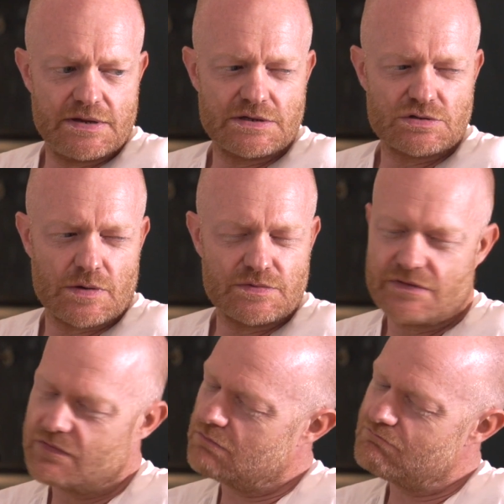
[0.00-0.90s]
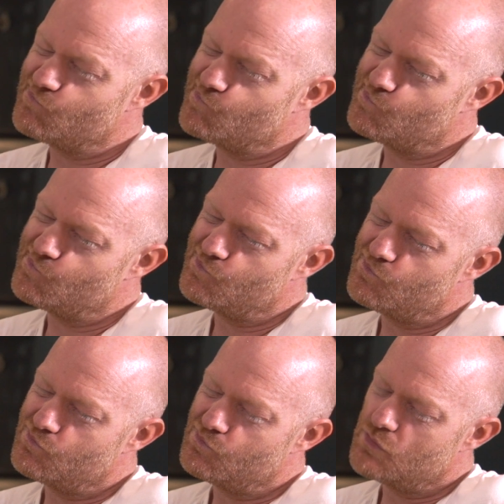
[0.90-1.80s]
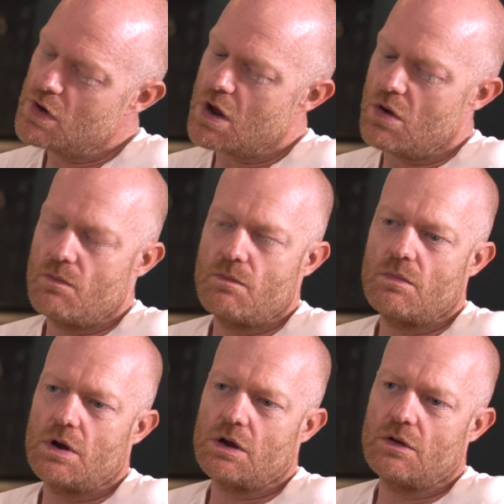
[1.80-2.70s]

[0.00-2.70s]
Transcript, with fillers: being disruptive? No. I